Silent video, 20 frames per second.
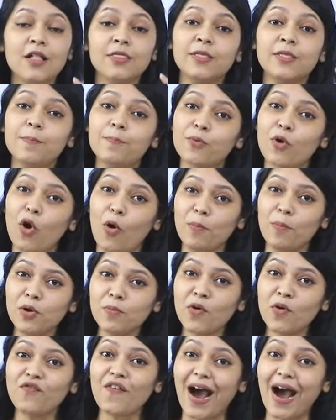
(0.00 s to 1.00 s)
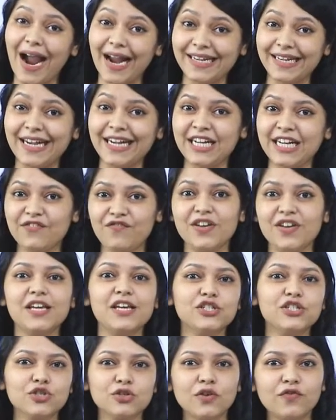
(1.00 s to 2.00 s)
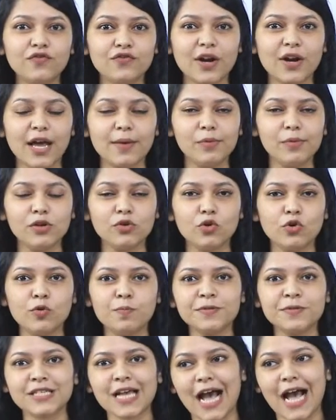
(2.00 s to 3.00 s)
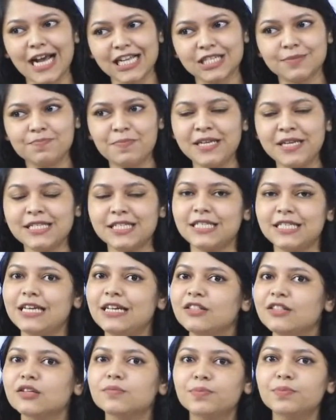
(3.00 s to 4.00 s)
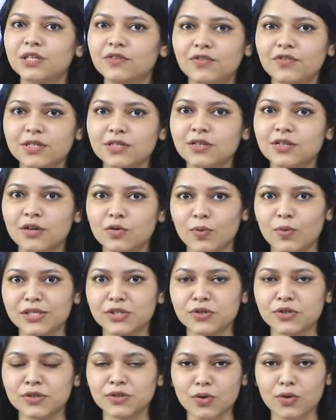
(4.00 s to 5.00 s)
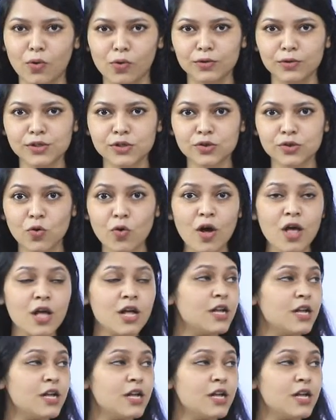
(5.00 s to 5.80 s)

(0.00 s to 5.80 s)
The problem of identification of tribal groups has been seen in the previous year questions also.